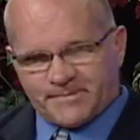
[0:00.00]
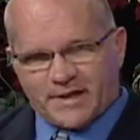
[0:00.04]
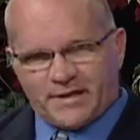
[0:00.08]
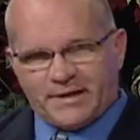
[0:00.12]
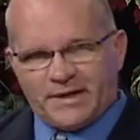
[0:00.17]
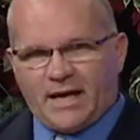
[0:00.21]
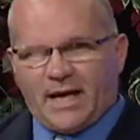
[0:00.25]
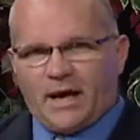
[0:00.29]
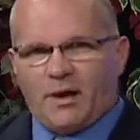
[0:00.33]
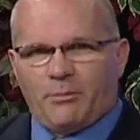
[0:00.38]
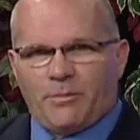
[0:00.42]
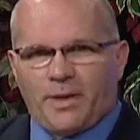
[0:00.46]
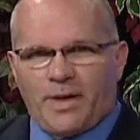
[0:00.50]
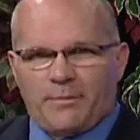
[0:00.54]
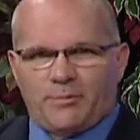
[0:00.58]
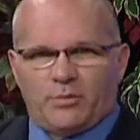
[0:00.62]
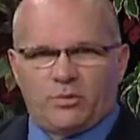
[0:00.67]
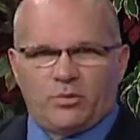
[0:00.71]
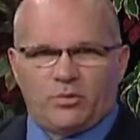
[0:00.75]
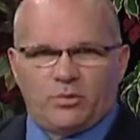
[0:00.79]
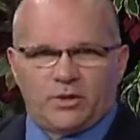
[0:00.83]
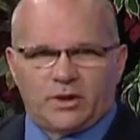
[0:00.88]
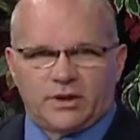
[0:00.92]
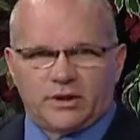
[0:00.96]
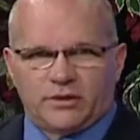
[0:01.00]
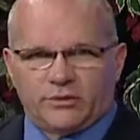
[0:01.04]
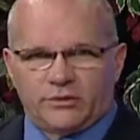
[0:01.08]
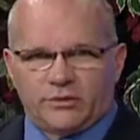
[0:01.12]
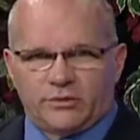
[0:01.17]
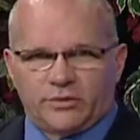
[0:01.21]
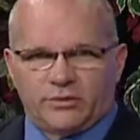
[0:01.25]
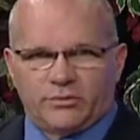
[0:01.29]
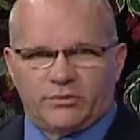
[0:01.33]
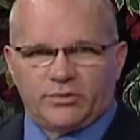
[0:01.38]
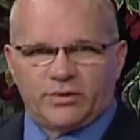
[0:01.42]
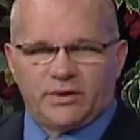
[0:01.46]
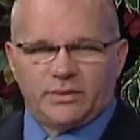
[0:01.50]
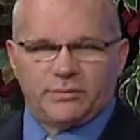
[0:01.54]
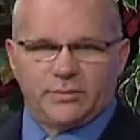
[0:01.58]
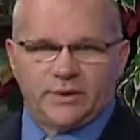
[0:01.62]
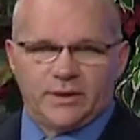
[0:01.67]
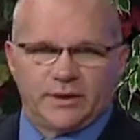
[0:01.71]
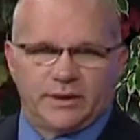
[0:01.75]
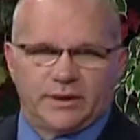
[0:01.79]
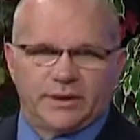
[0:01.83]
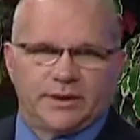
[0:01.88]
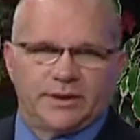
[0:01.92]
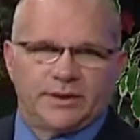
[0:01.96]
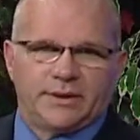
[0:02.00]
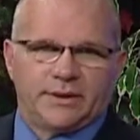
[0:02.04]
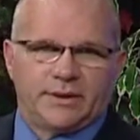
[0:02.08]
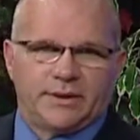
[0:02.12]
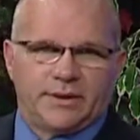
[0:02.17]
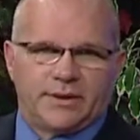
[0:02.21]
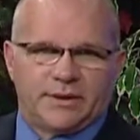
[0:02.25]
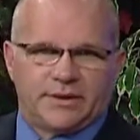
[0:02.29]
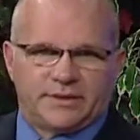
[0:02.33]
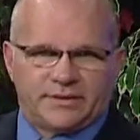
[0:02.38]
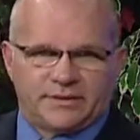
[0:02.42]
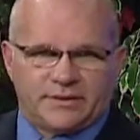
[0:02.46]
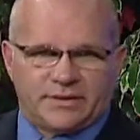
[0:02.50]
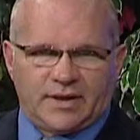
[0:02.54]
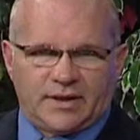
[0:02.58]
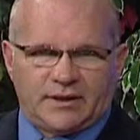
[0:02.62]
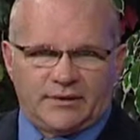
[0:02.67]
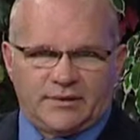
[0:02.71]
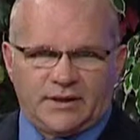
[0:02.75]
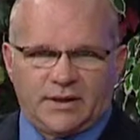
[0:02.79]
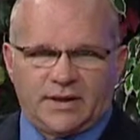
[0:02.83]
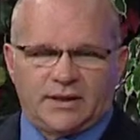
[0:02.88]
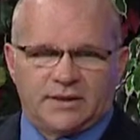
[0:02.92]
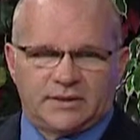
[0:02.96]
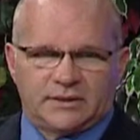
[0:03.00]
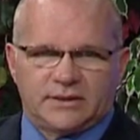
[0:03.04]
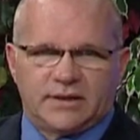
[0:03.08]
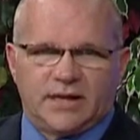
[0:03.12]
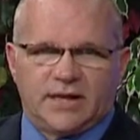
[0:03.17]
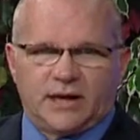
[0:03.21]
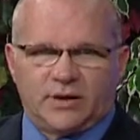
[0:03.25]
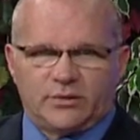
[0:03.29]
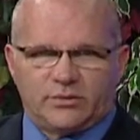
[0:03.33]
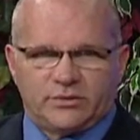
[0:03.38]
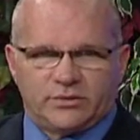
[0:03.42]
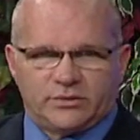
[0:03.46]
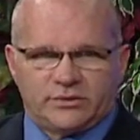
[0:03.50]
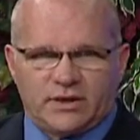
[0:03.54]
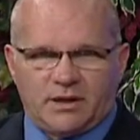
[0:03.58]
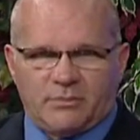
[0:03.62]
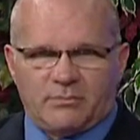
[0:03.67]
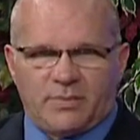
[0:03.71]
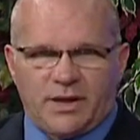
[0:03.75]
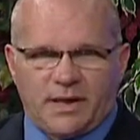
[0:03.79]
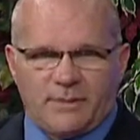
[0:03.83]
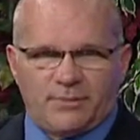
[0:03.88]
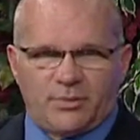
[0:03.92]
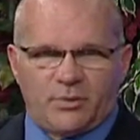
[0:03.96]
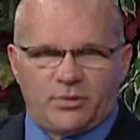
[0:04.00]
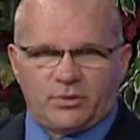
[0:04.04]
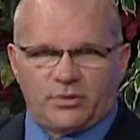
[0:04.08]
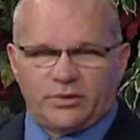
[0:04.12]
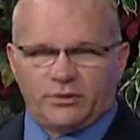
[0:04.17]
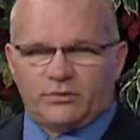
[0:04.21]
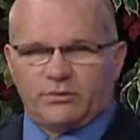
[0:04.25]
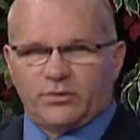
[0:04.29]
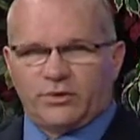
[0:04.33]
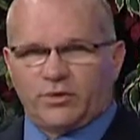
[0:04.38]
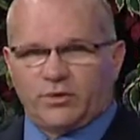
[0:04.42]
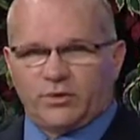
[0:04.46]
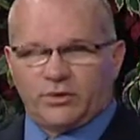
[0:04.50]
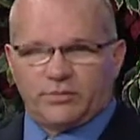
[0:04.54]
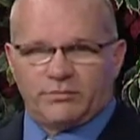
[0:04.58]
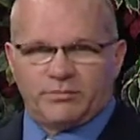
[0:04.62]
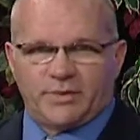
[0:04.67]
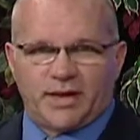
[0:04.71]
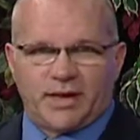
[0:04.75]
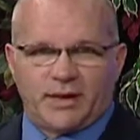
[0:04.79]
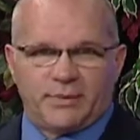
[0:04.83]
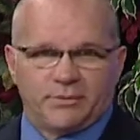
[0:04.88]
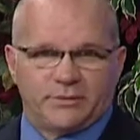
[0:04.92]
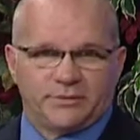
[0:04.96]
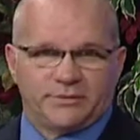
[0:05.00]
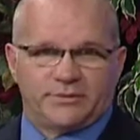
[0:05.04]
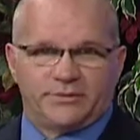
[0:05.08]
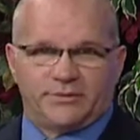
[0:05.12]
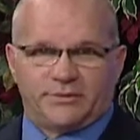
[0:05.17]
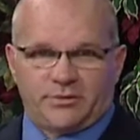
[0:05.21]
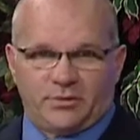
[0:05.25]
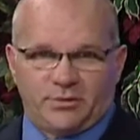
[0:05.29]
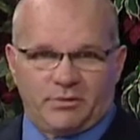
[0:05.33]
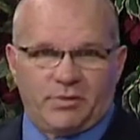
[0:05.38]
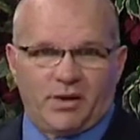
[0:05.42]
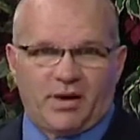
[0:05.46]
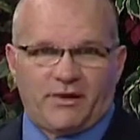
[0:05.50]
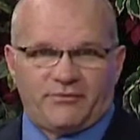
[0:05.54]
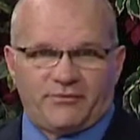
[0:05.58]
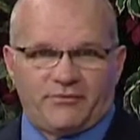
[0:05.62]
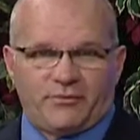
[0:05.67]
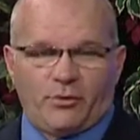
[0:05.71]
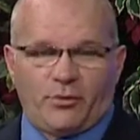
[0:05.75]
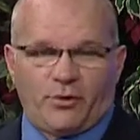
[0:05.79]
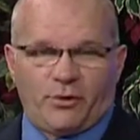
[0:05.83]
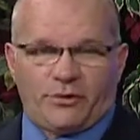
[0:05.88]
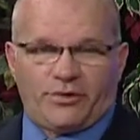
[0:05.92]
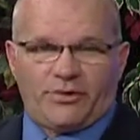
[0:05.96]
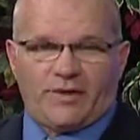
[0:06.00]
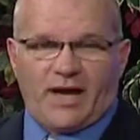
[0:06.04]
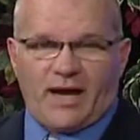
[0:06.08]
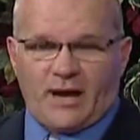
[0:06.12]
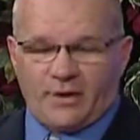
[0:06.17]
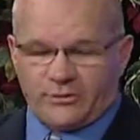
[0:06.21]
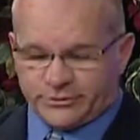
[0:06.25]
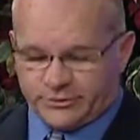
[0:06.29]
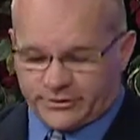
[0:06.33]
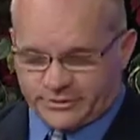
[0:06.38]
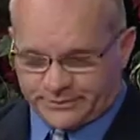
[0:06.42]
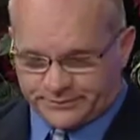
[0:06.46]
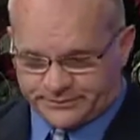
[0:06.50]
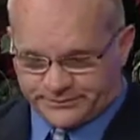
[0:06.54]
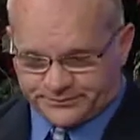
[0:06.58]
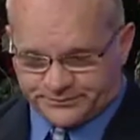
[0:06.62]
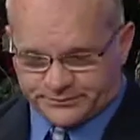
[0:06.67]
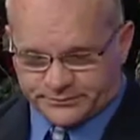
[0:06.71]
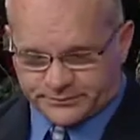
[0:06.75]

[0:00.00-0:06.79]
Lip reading: now Maplewood can do $3 million instead of the intent was that Maplewood would only be able to do about $4,000.